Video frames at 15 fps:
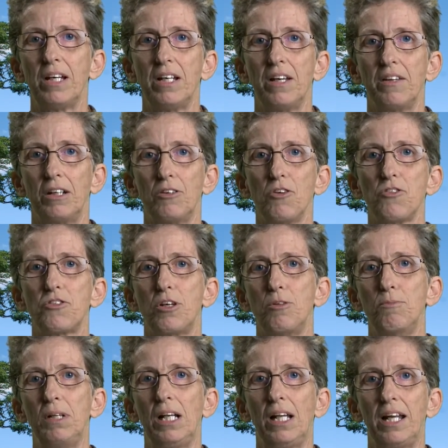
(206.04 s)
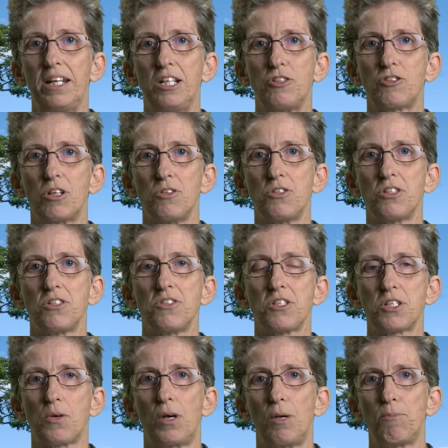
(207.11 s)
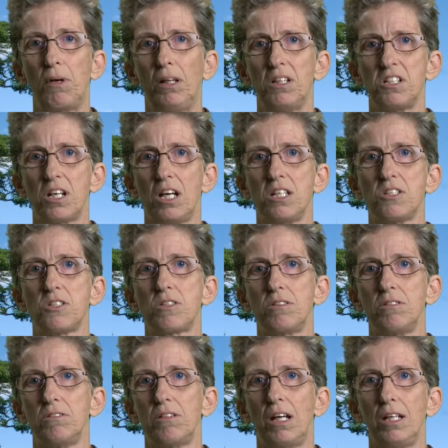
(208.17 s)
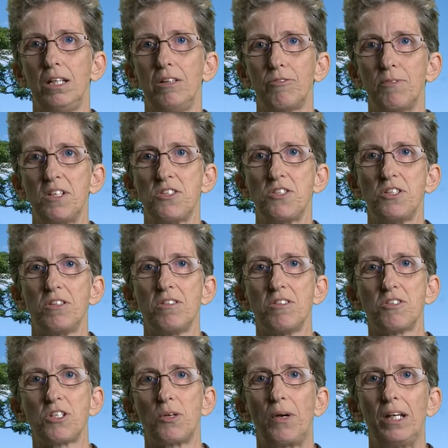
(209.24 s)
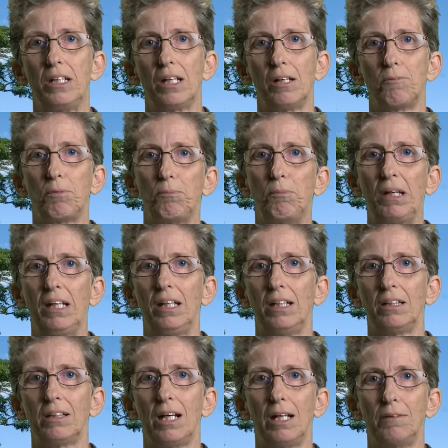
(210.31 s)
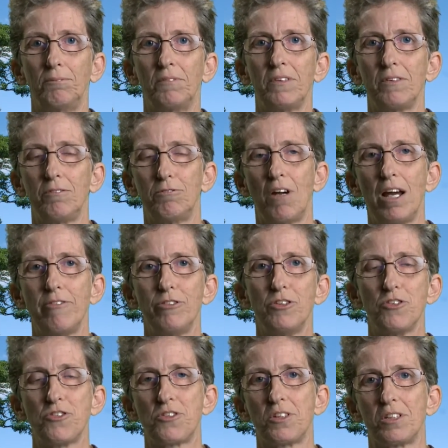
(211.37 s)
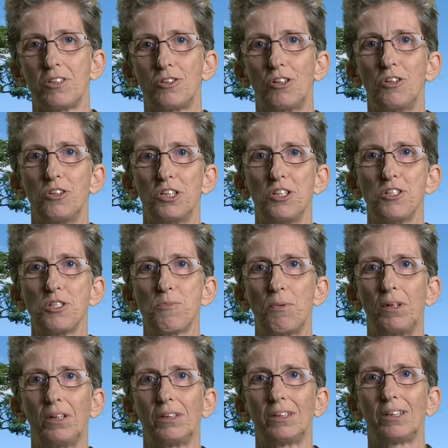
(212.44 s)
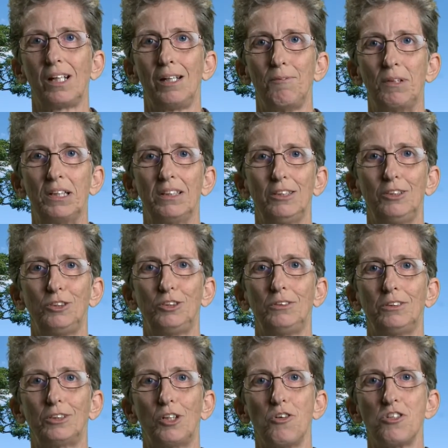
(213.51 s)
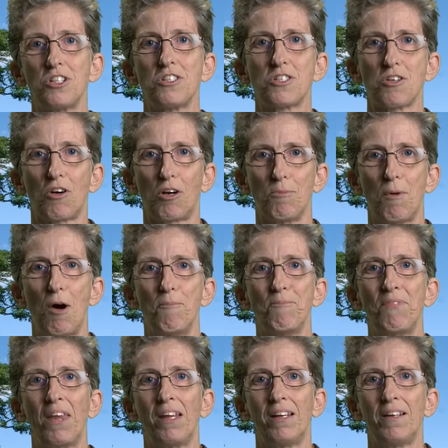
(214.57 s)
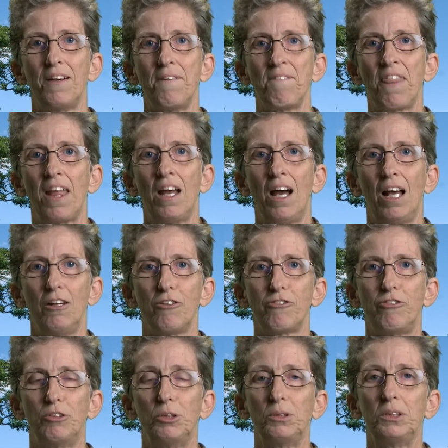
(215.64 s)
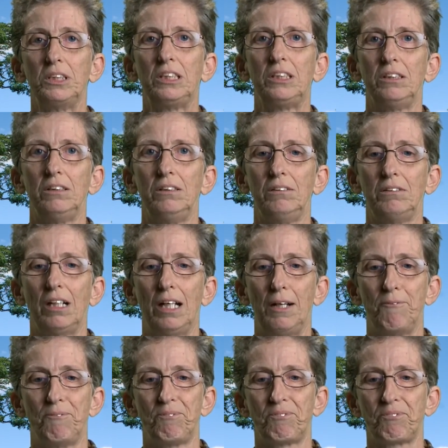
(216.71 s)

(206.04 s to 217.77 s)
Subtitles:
They're also Mililani Trojans, so I apologize to any of my students who end up being rivals to the Trojans, but I'm a Trojan soccer mom. I look forward to